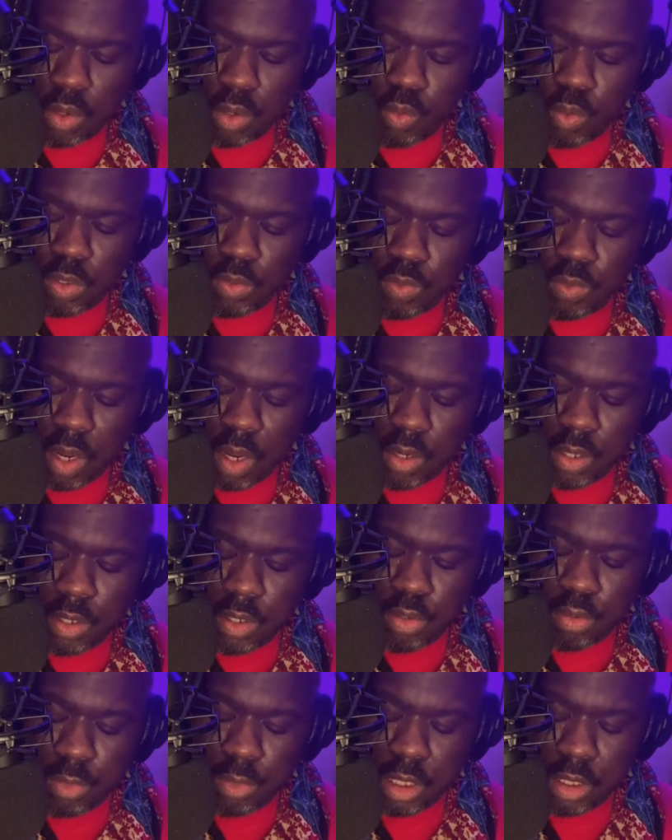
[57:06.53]
What's wrong,
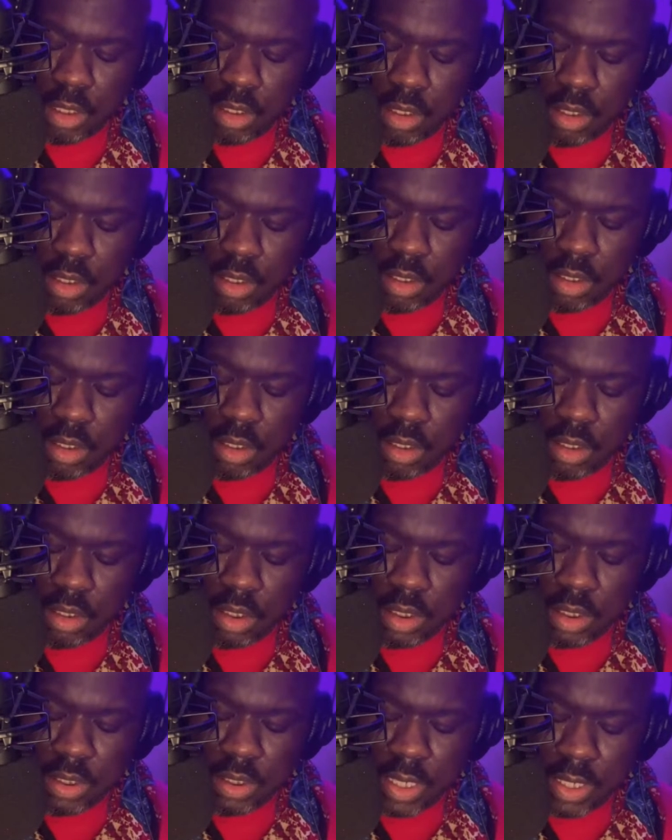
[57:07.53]
Anuma?
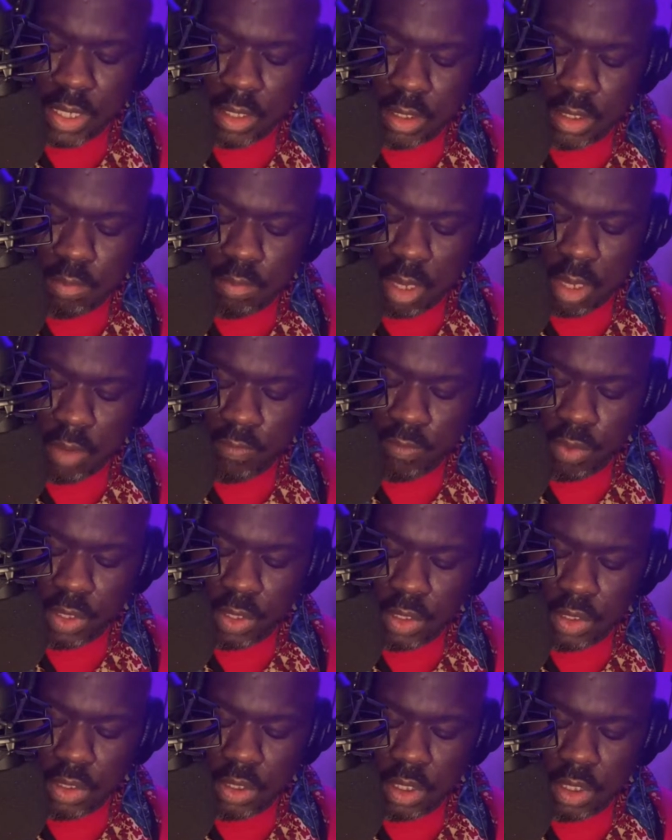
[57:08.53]
She said in a small
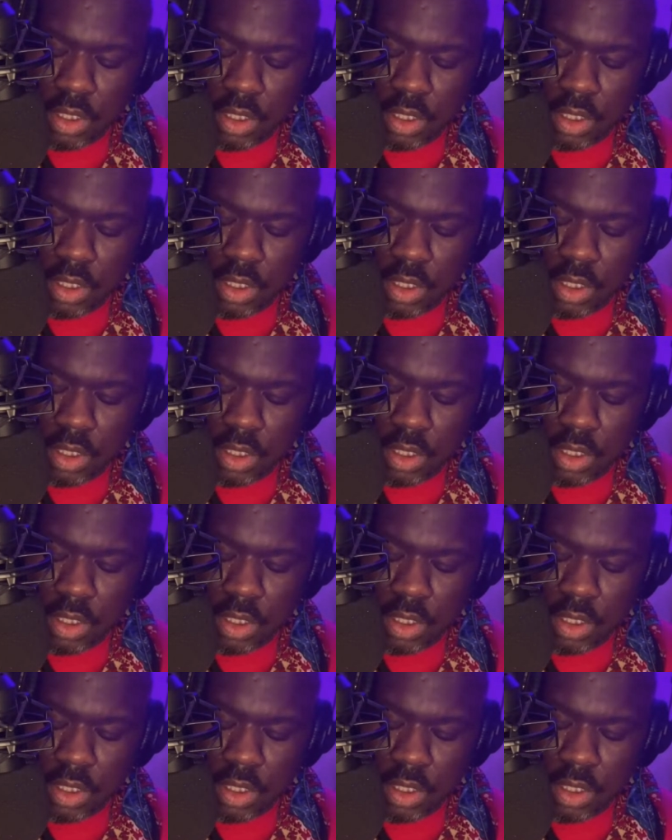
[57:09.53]
voice.